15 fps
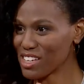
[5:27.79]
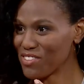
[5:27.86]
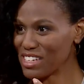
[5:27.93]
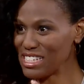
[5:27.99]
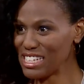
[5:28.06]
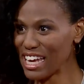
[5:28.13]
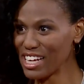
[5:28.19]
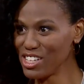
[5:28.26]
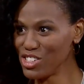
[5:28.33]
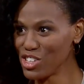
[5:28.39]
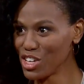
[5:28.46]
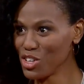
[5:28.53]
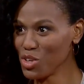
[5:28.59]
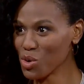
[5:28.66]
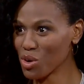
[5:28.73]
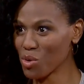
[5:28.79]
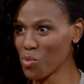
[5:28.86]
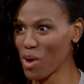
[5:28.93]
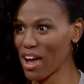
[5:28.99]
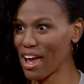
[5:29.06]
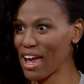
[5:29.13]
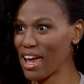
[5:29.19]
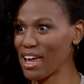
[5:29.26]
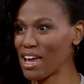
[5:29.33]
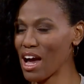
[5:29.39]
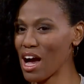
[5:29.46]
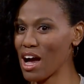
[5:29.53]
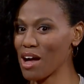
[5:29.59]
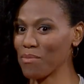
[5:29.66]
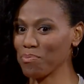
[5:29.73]
of attention your way,
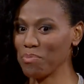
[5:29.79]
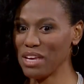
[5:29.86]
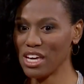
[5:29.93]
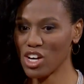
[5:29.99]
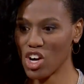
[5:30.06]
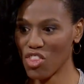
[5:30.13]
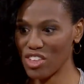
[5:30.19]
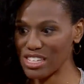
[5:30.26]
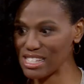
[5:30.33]
being on the